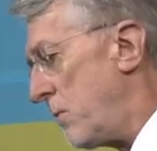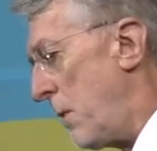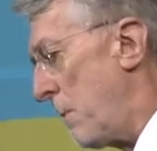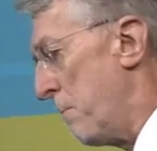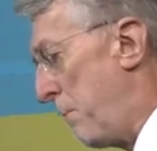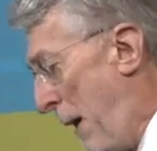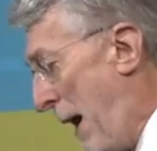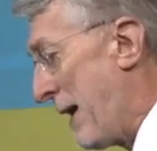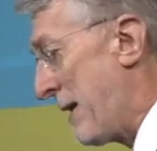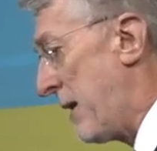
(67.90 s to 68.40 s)

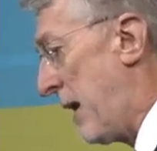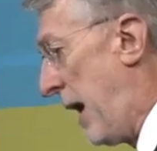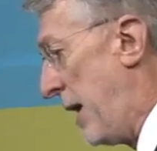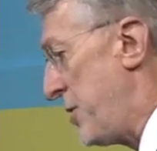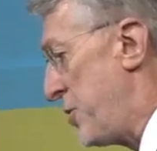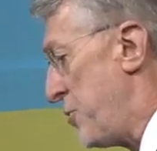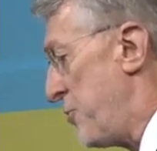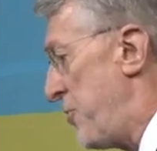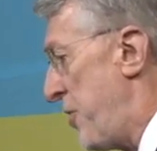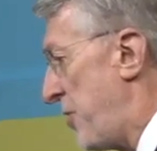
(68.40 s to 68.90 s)
But I
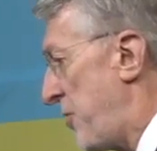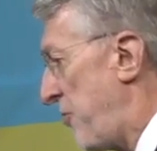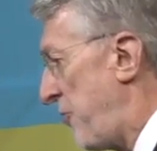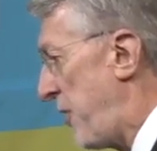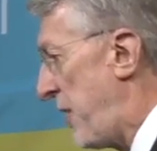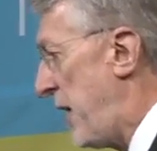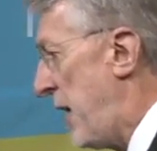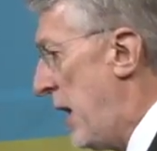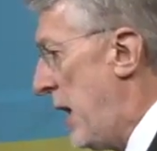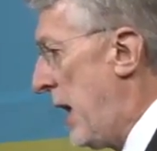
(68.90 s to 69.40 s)
do think that
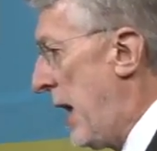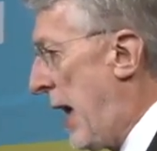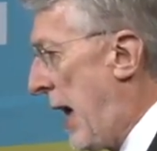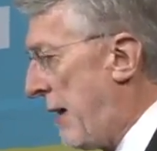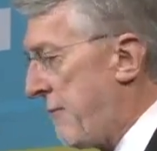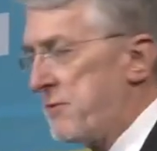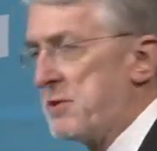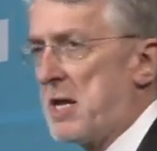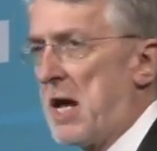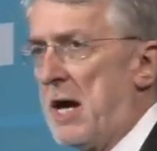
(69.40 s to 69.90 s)
the
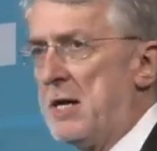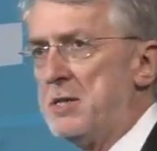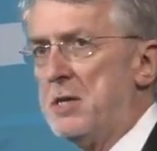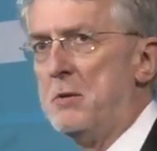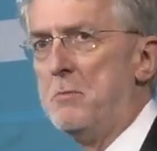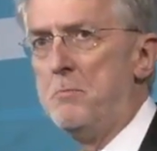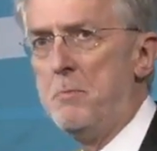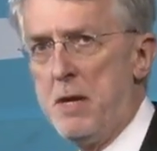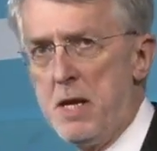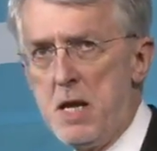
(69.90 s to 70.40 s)

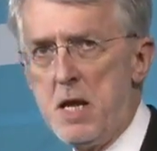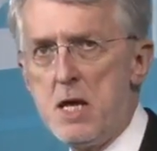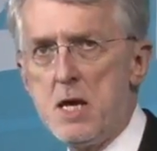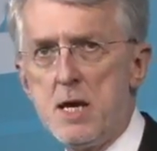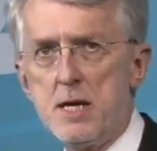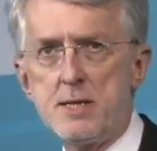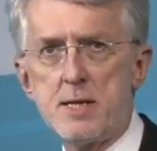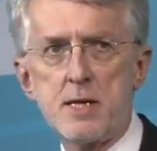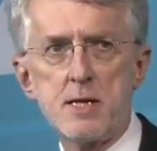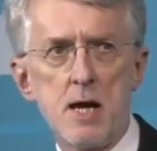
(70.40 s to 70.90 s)
advertising,
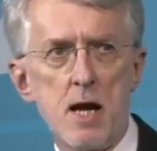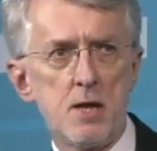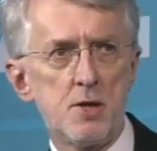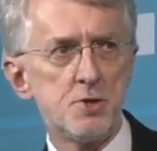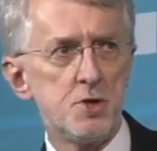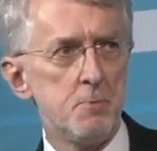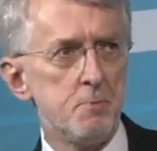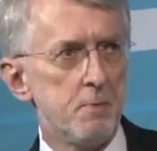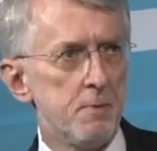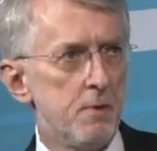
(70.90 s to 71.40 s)
media, and
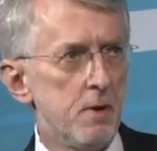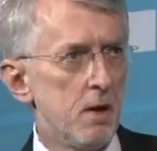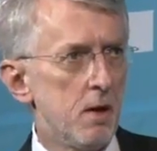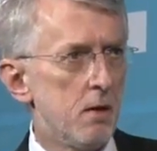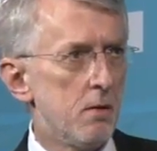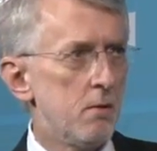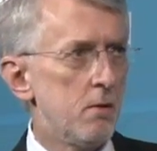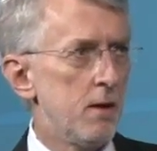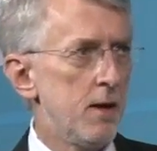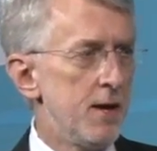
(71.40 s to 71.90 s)
technology
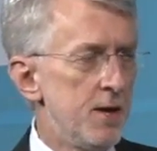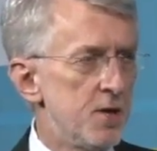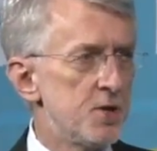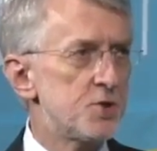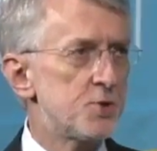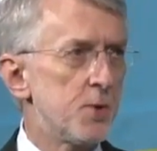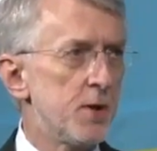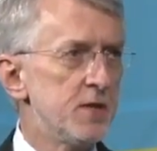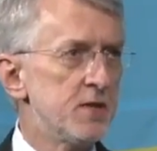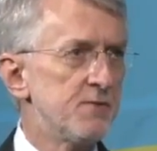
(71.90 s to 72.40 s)

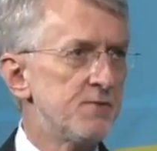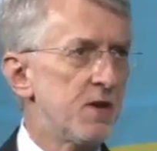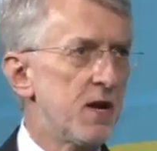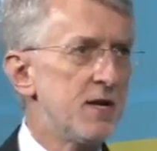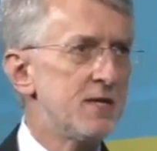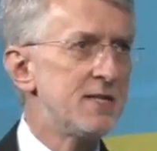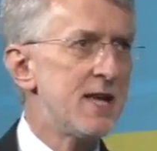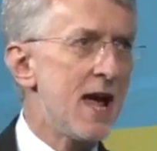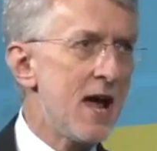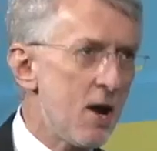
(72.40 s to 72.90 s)
industries have done
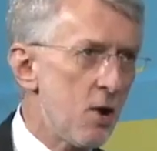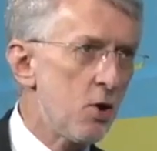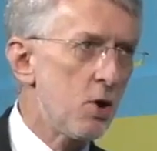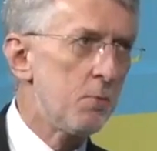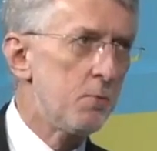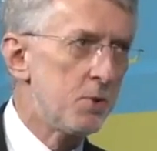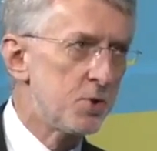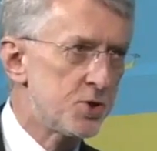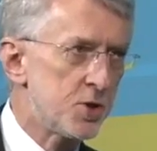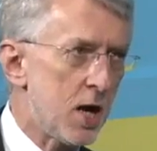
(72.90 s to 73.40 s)
a
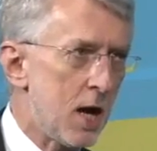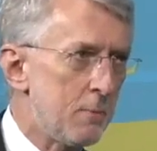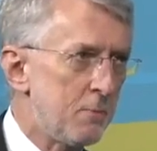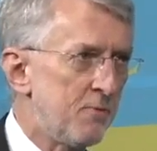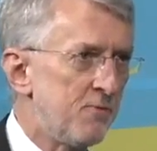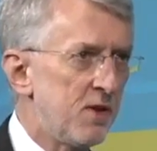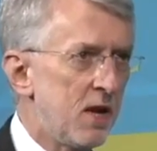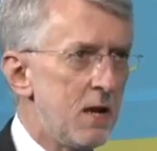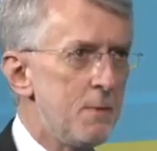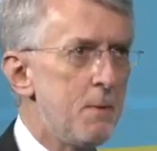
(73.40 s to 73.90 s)
terrible job
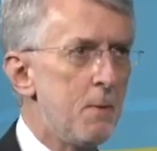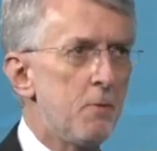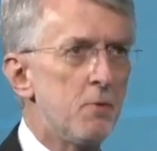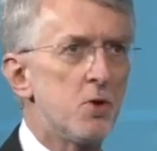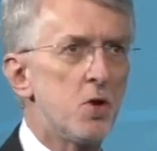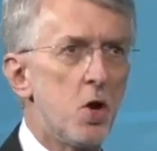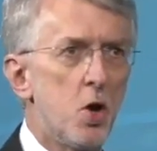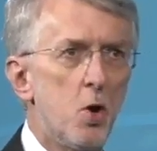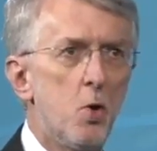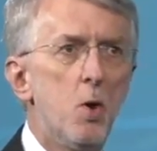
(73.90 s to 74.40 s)
of letting
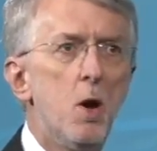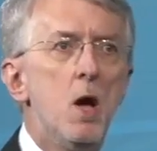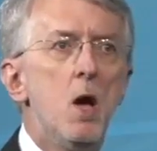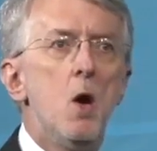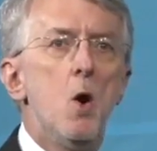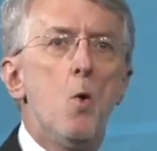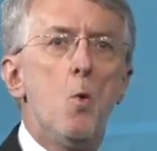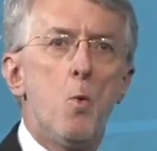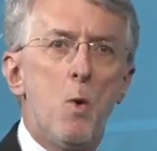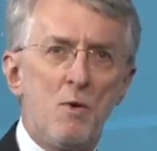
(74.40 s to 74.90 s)
people know
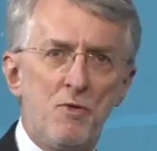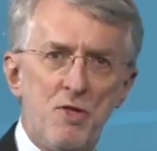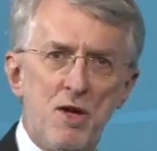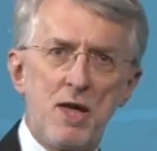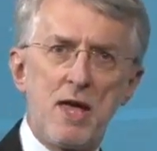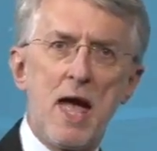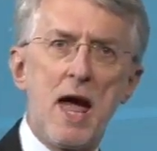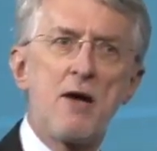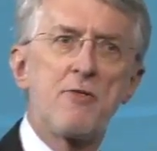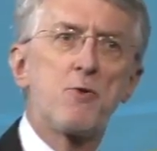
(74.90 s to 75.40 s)
what they
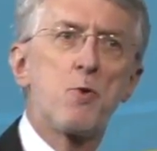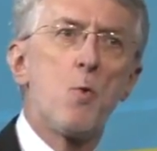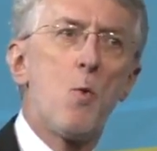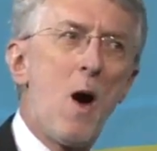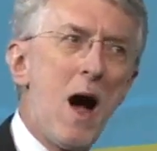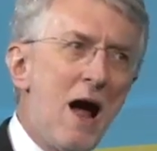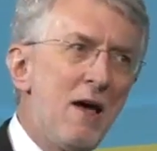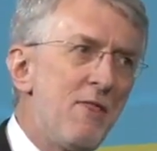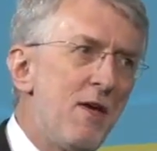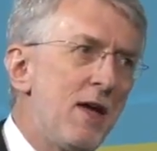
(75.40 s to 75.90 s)
gather,
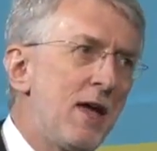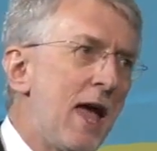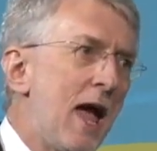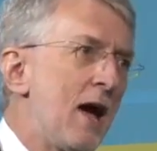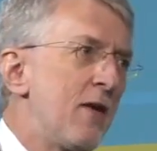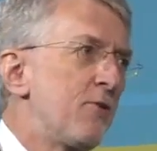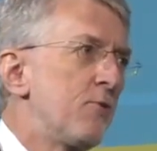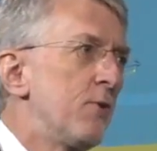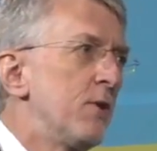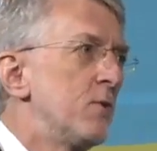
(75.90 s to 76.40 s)
why they
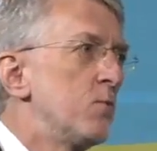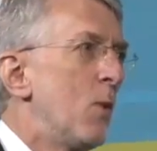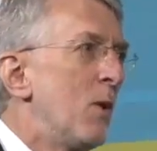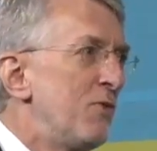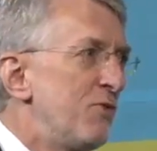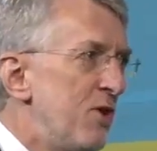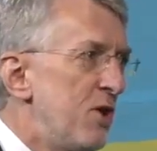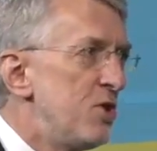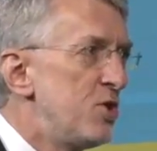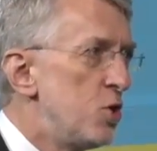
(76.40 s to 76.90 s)
gather it,
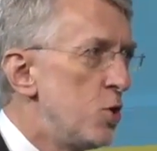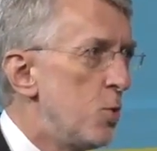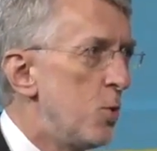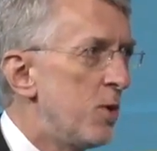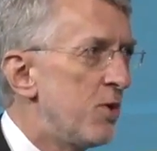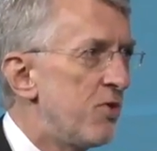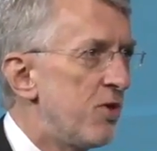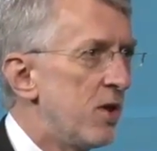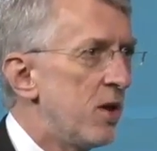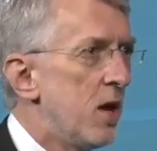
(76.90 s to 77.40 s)
what they do
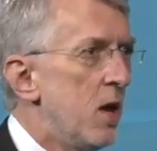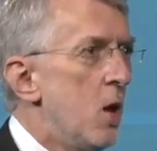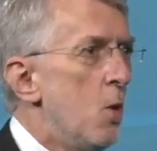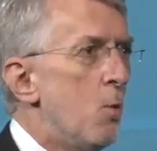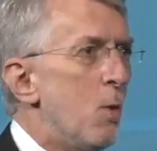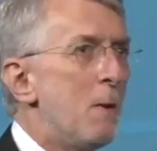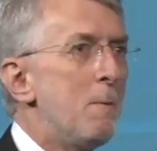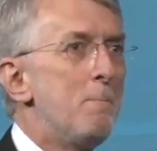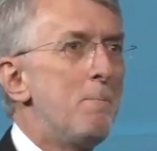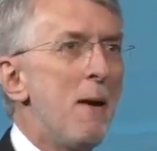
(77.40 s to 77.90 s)
with it,
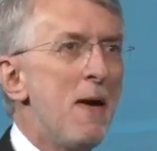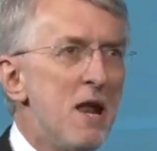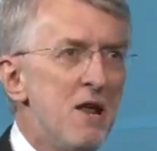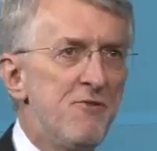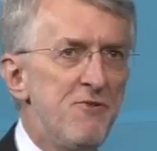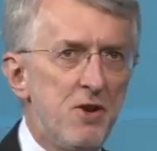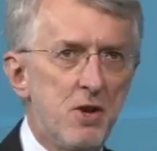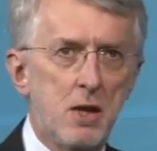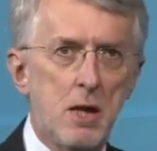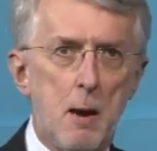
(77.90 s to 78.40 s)
what
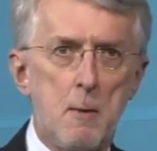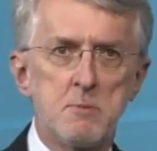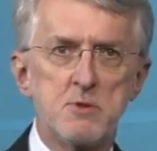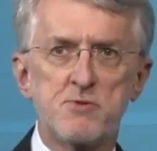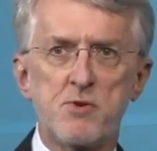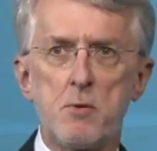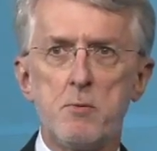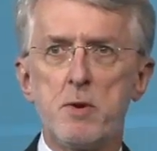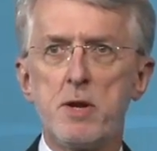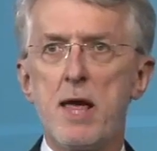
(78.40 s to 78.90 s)
benefit comes
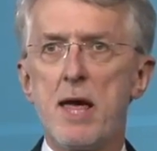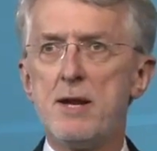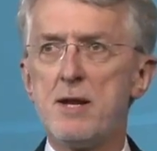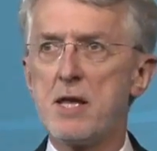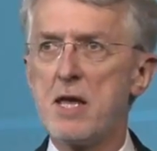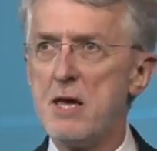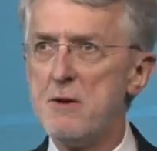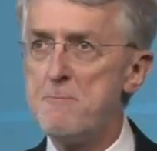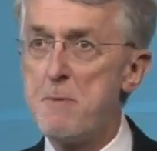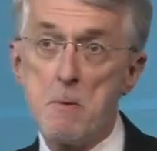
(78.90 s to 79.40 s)
from it, and
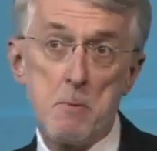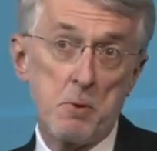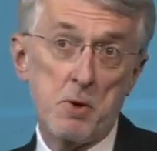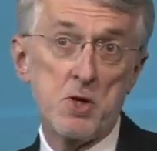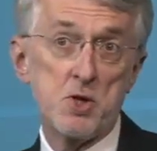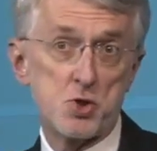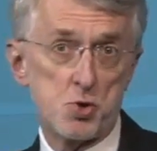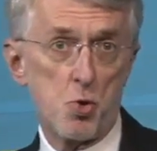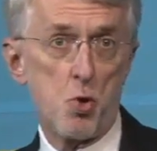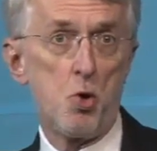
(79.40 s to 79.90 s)
to give people
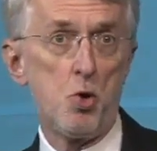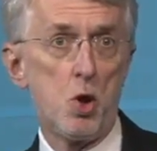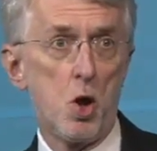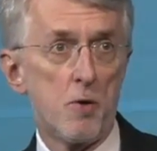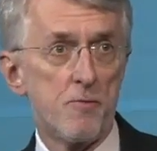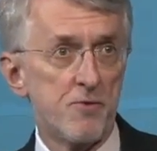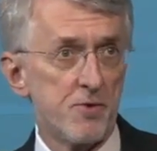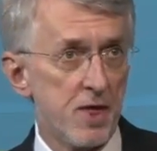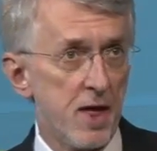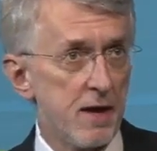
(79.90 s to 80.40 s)
control
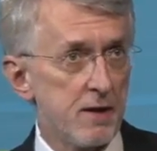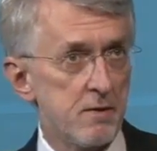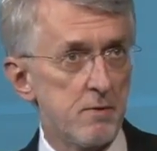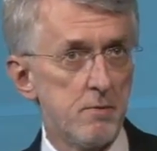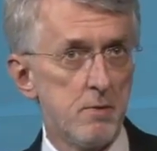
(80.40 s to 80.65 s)
over that.